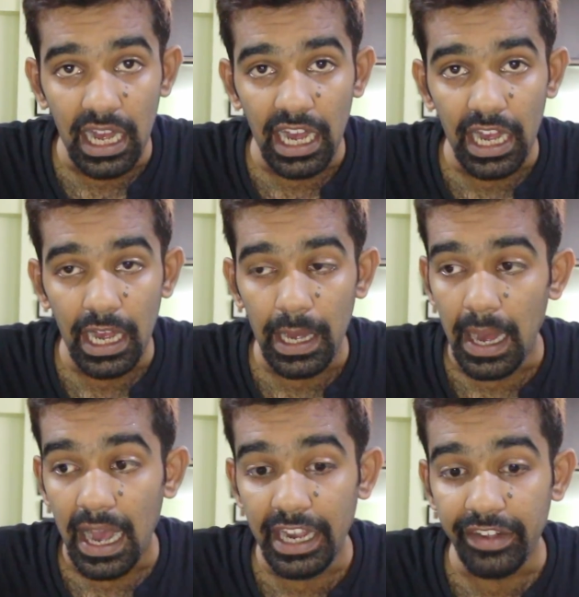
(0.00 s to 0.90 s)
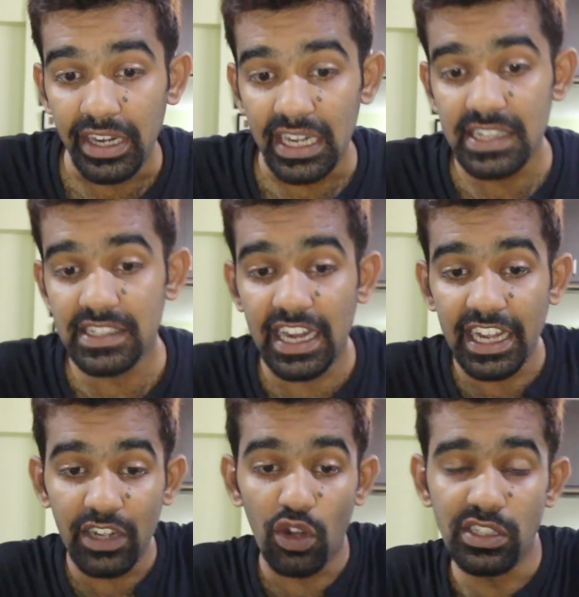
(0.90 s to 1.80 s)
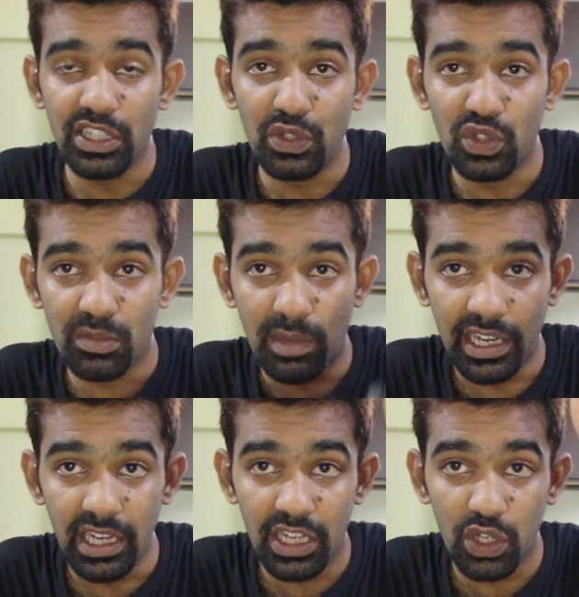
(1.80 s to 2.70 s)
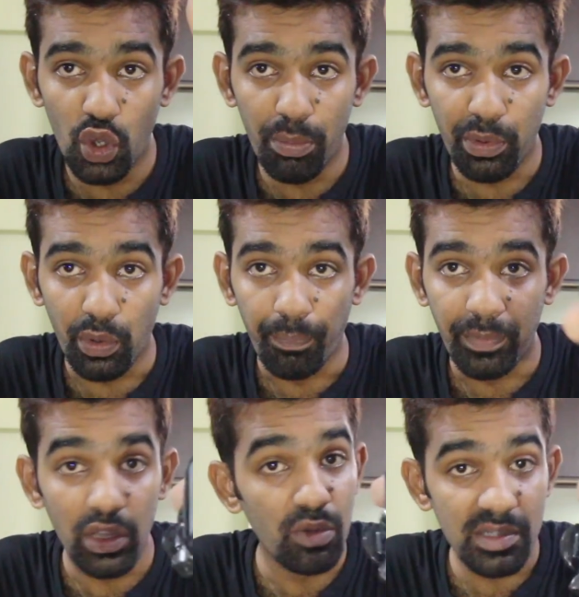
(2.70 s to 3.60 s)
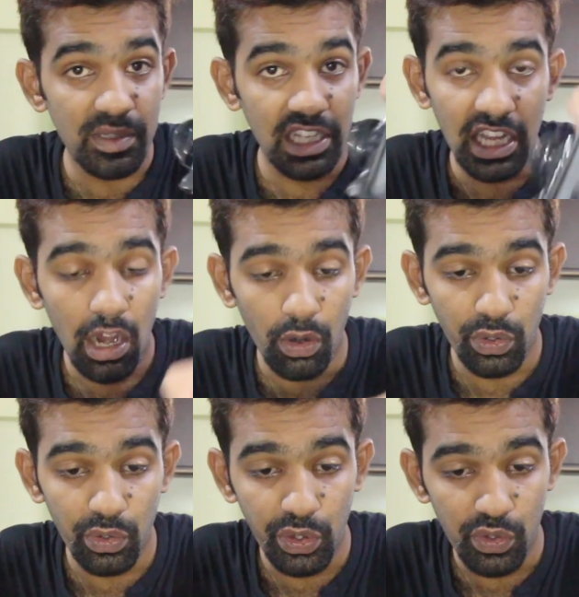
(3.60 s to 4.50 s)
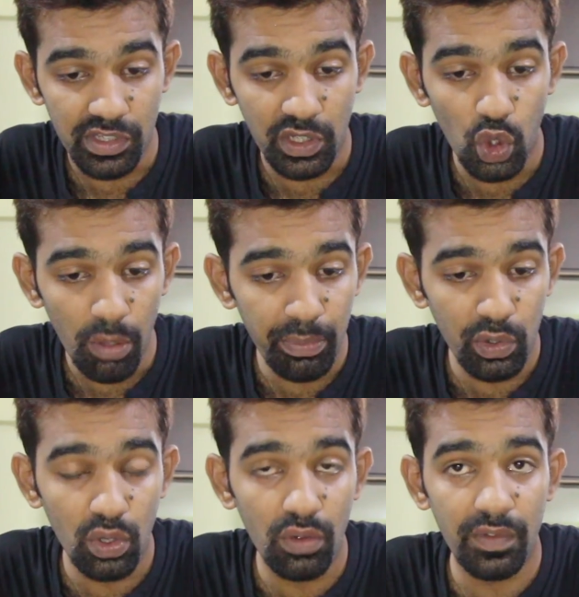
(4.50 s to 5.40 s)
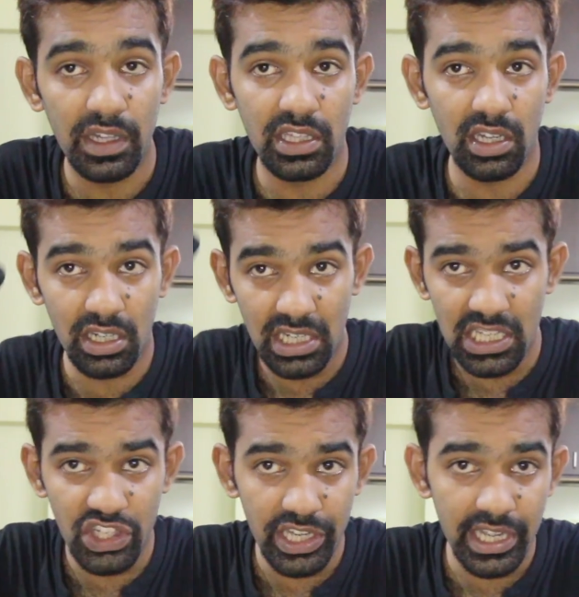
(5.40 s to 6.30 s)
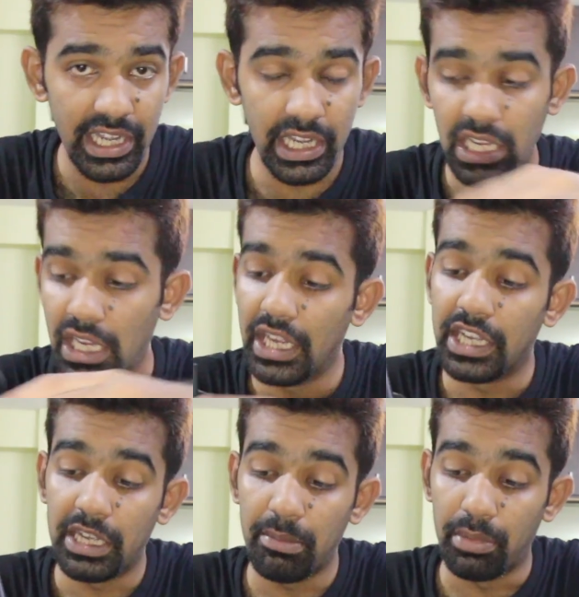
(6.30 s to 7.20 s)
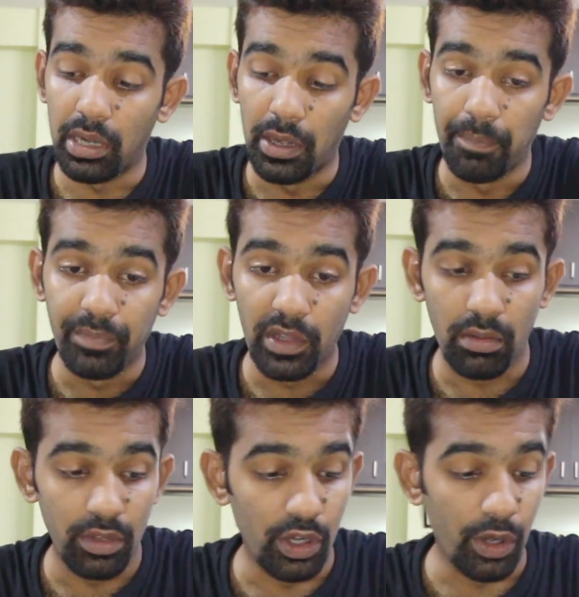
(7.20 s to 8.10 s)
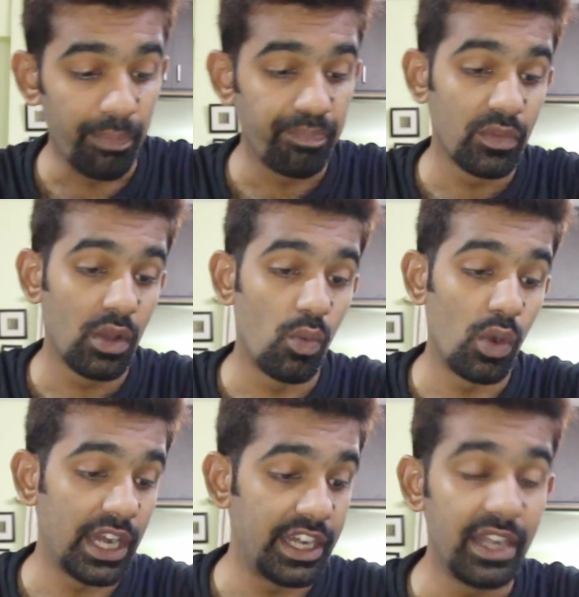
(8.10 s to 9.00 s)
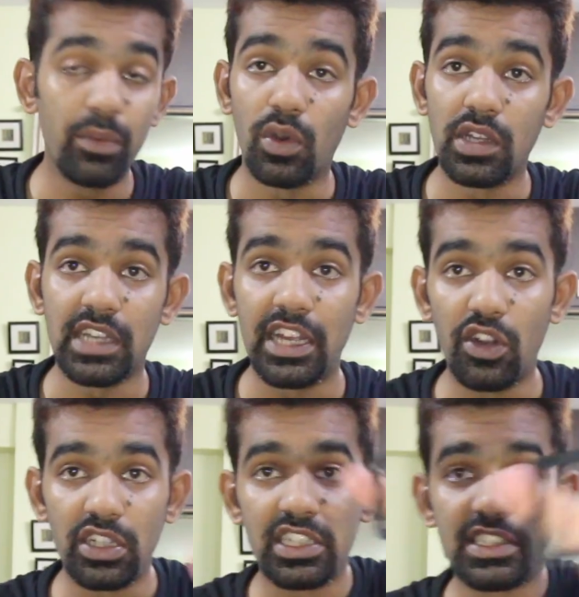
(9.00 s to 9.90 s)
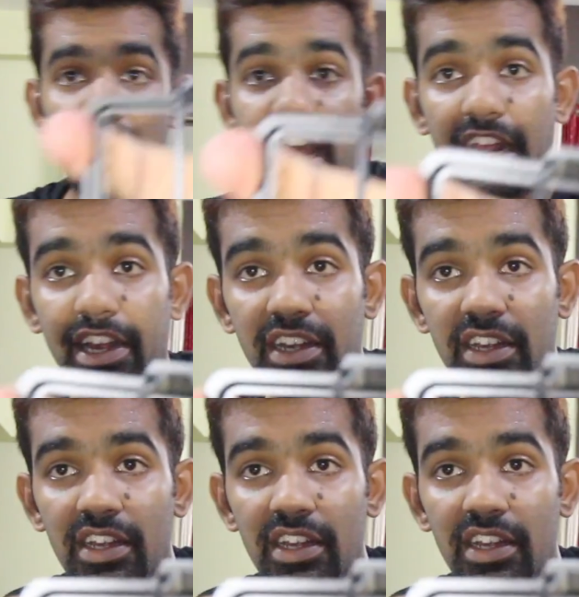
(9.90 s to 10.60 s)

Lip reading: I realized that I can also use my GoPro. Now you must be thinking how to use the GoPro with a DJI gimbal. What I did was I got this hack.